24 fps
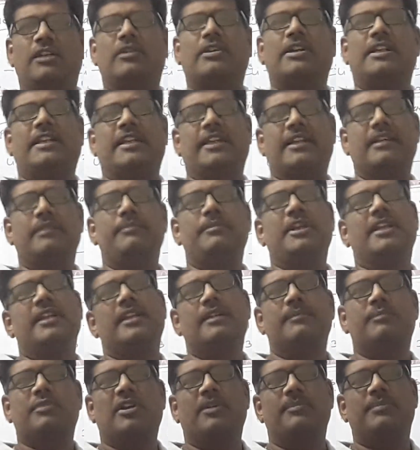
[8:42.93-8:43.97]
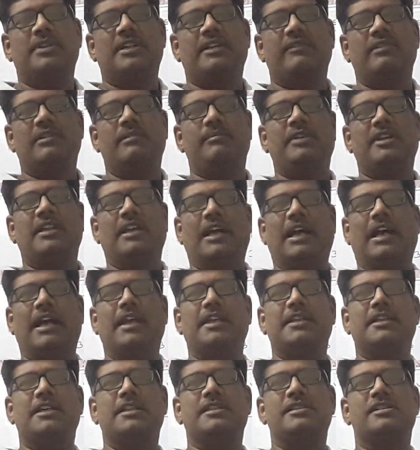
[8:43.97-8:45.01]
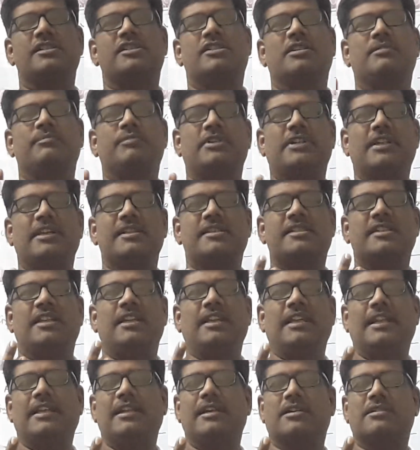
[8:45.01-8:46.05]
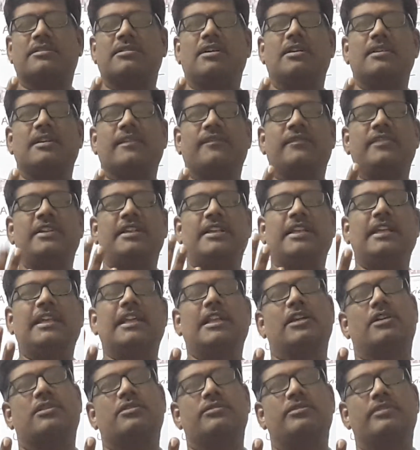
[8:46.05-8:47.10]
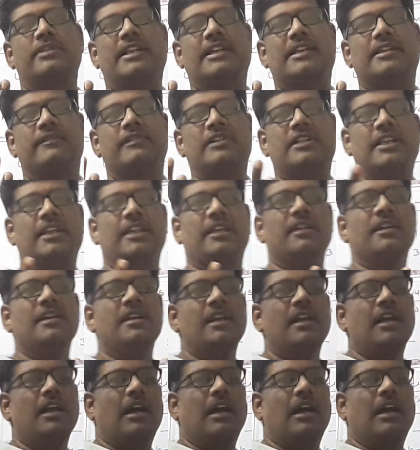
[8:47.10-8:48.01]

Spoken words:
Look at here, remaining property will be ionization potential, electron affinity, electronegativity.